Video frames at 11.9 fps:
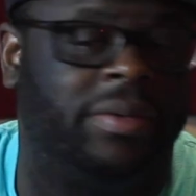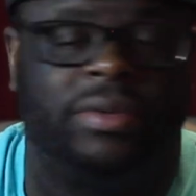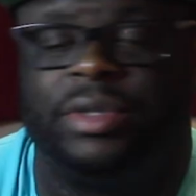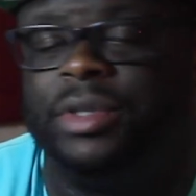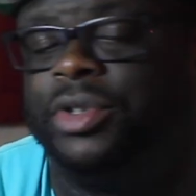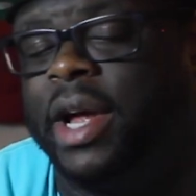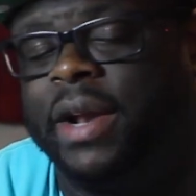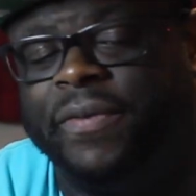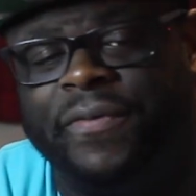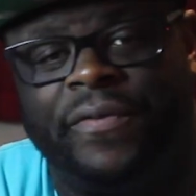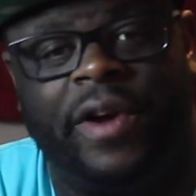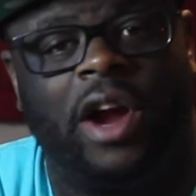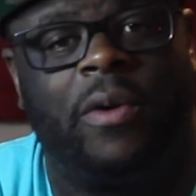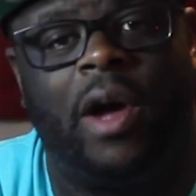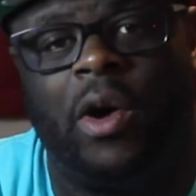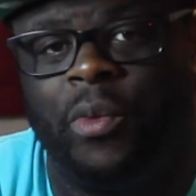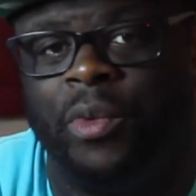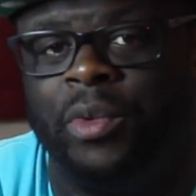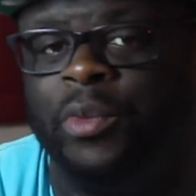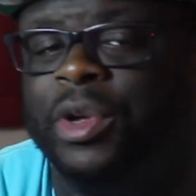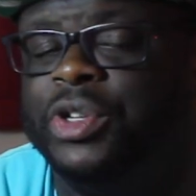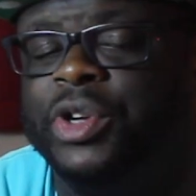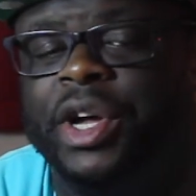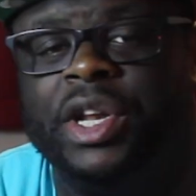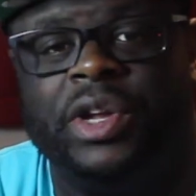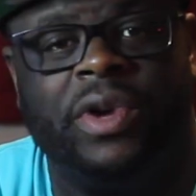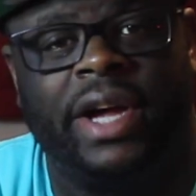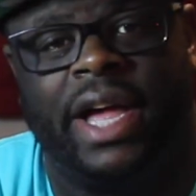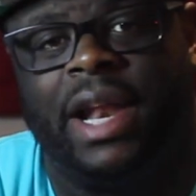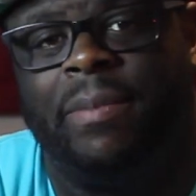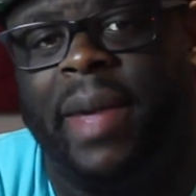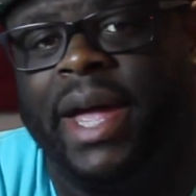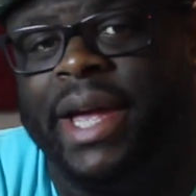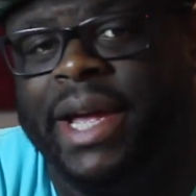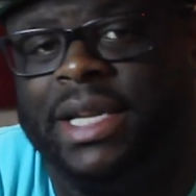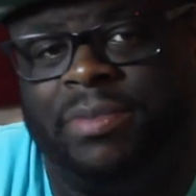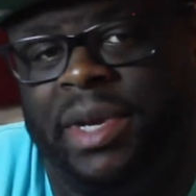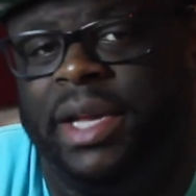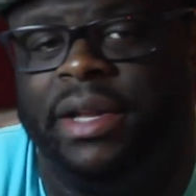try to figure out what you can do to kind of make ends meet.